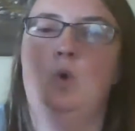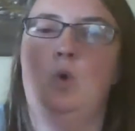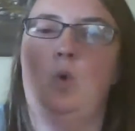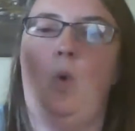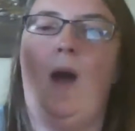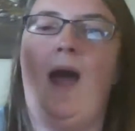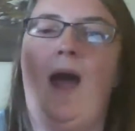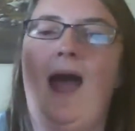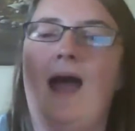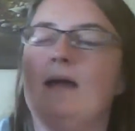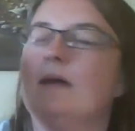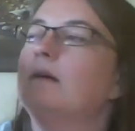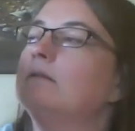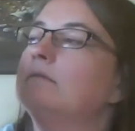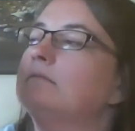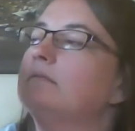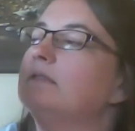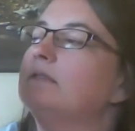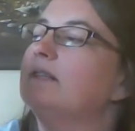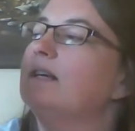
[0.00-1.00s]
"Quack,"
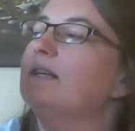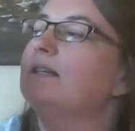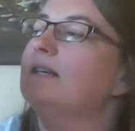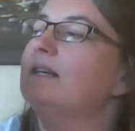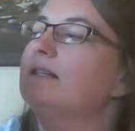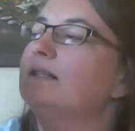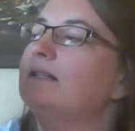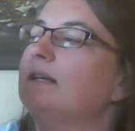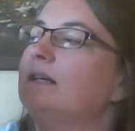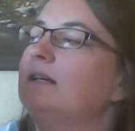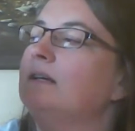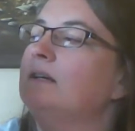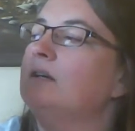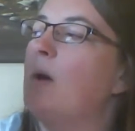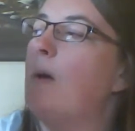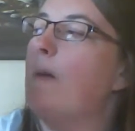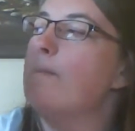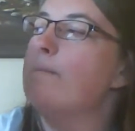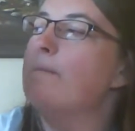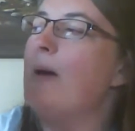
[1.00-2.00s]
said Daisy.
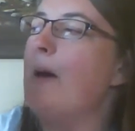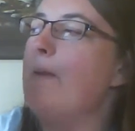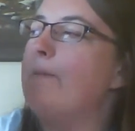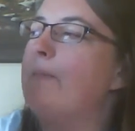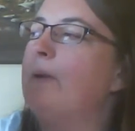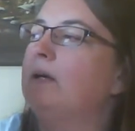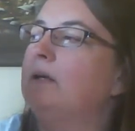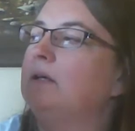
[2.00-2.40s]
"Pip,"